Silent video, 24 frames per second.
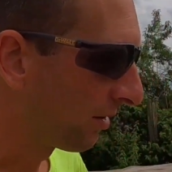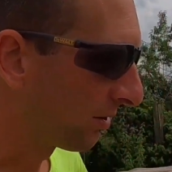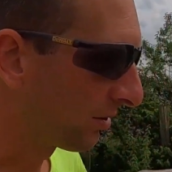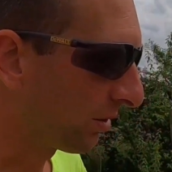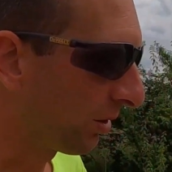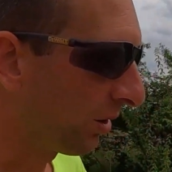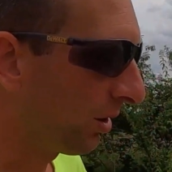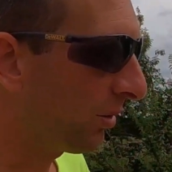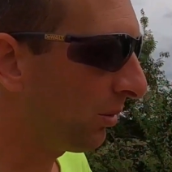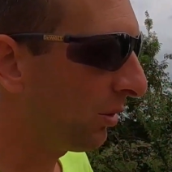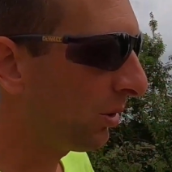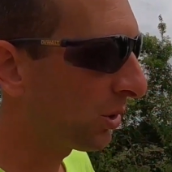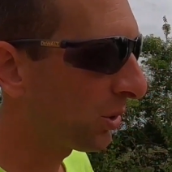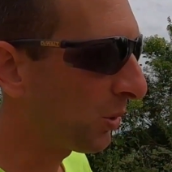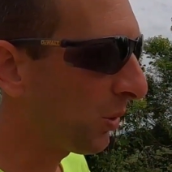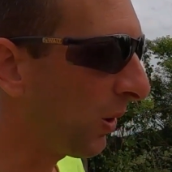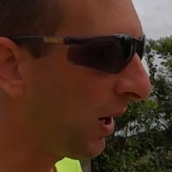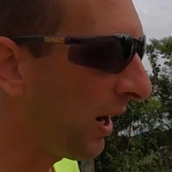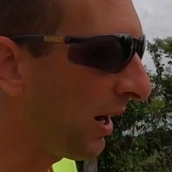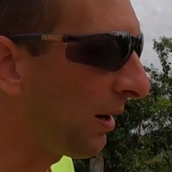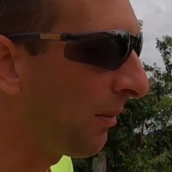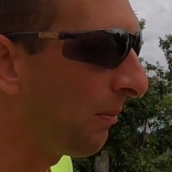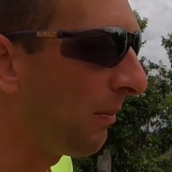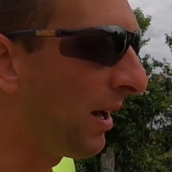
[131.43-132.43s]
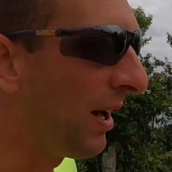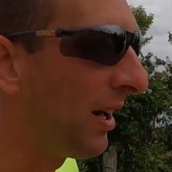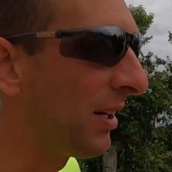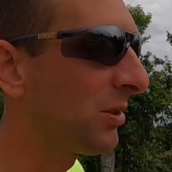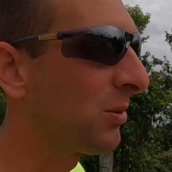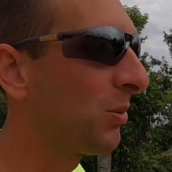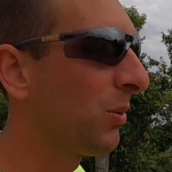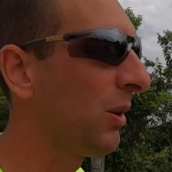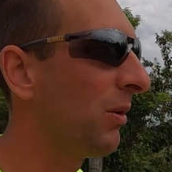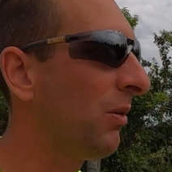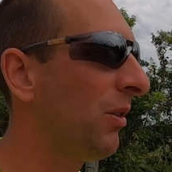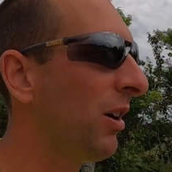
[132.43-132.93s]
So it was quite a
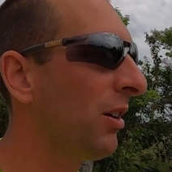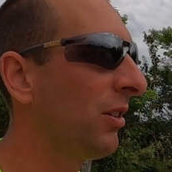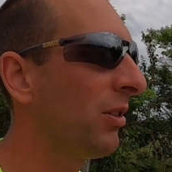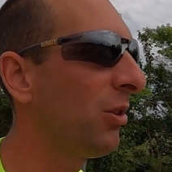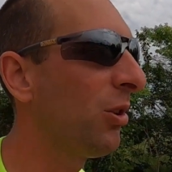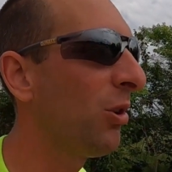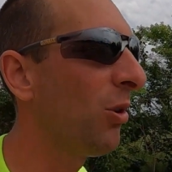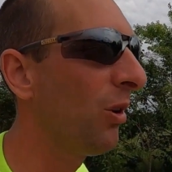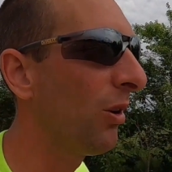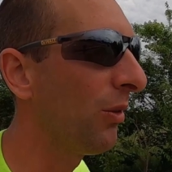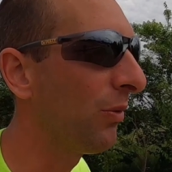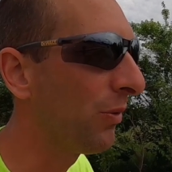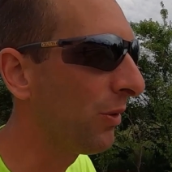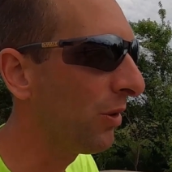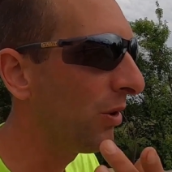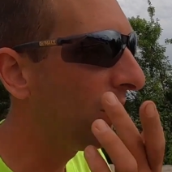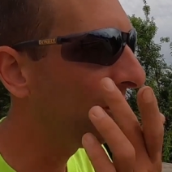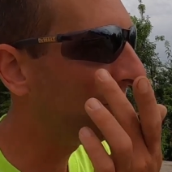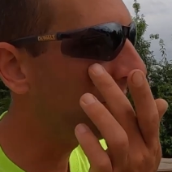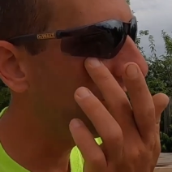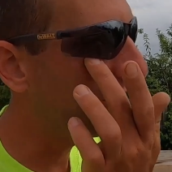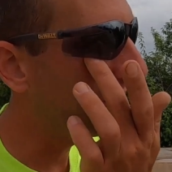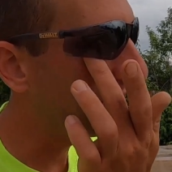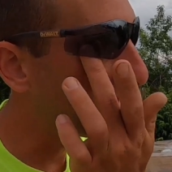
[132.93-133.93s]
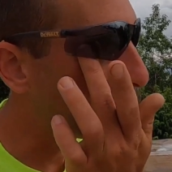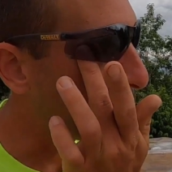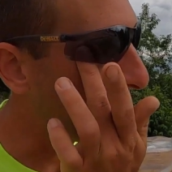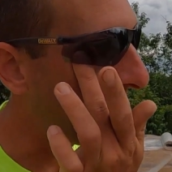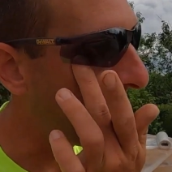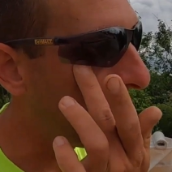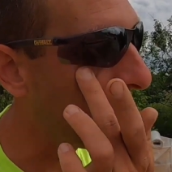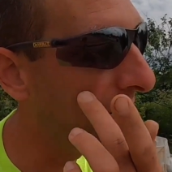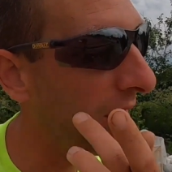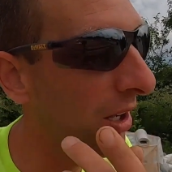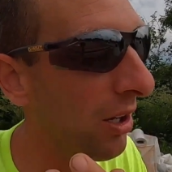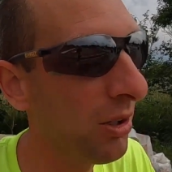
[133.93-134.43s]
mess. We run through a few different
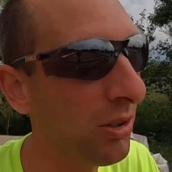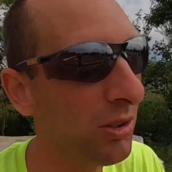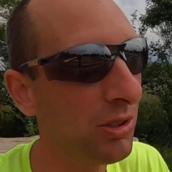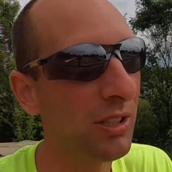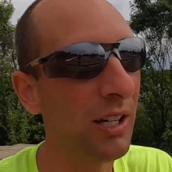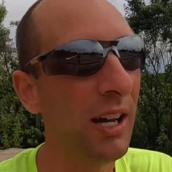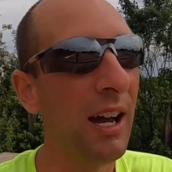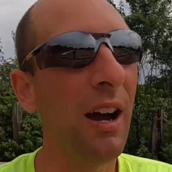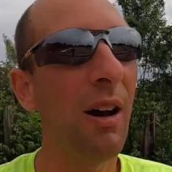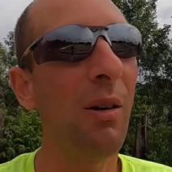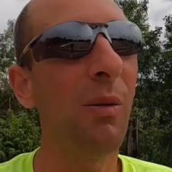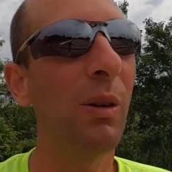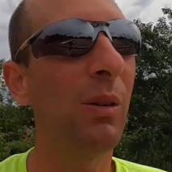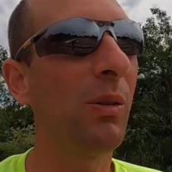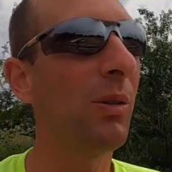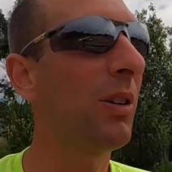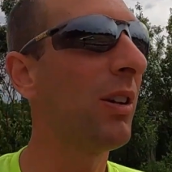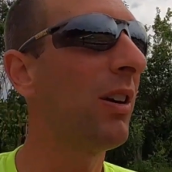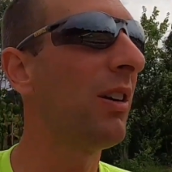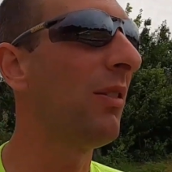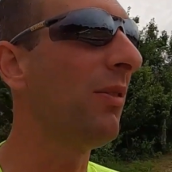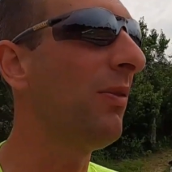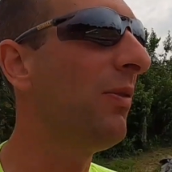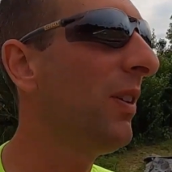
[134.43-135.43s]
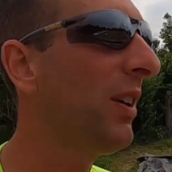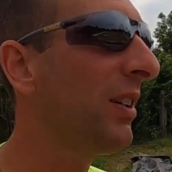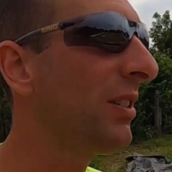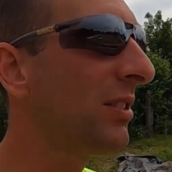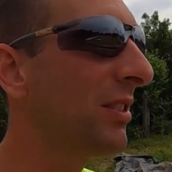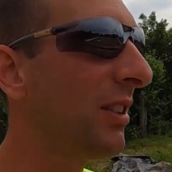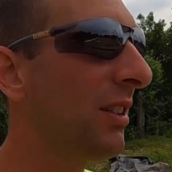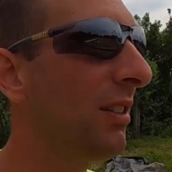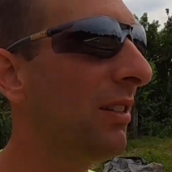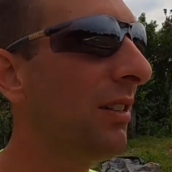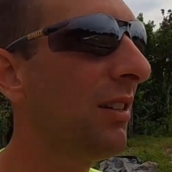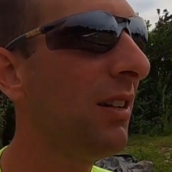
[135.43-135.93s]
scenarios of how we were gonna
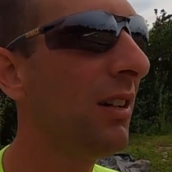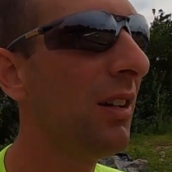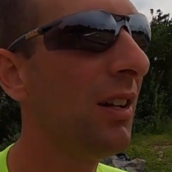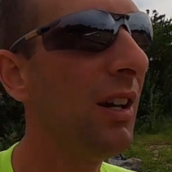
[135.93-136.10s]
fix it